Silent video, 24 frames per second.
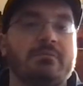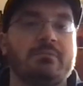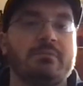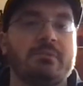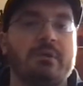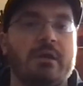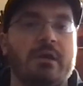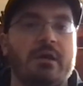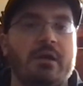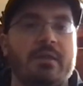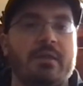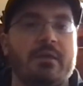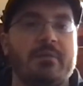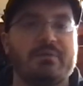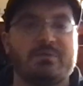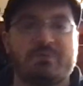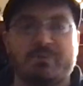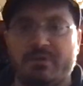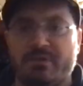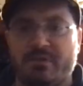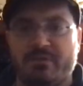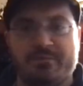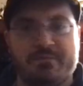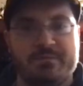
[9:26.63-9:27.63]
that was
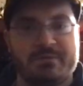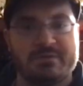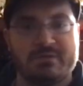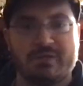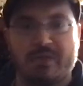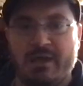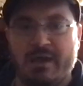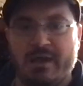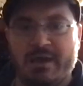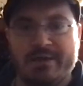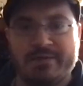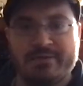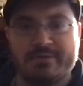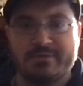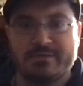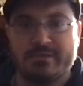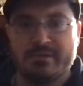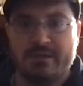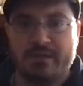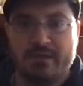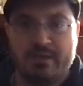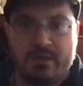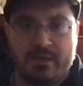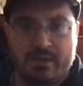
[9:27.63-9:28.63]
one of the first lines
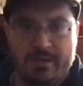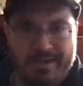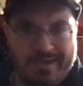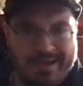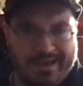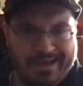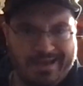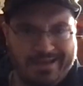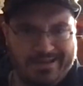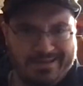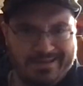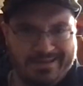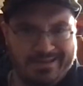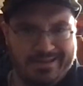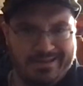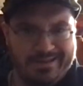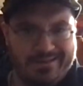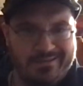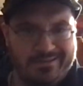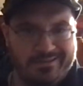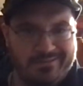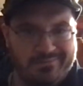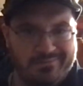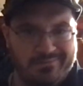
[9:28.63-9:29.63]
I
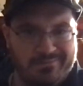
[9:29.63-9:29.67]
did,